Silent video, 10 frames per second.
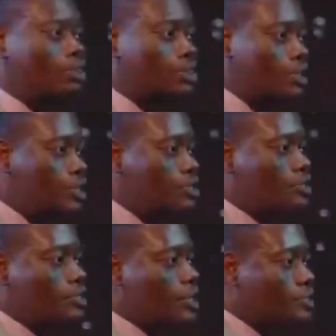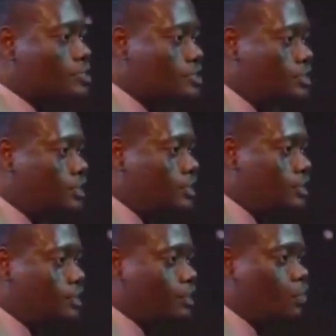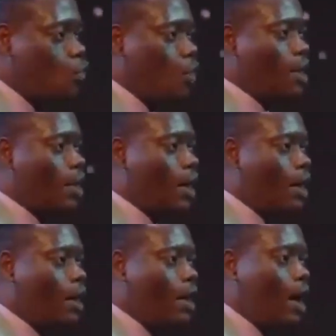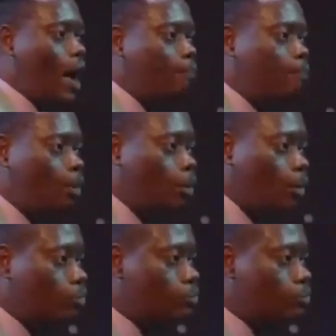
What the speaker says: things that he has seen where? Above.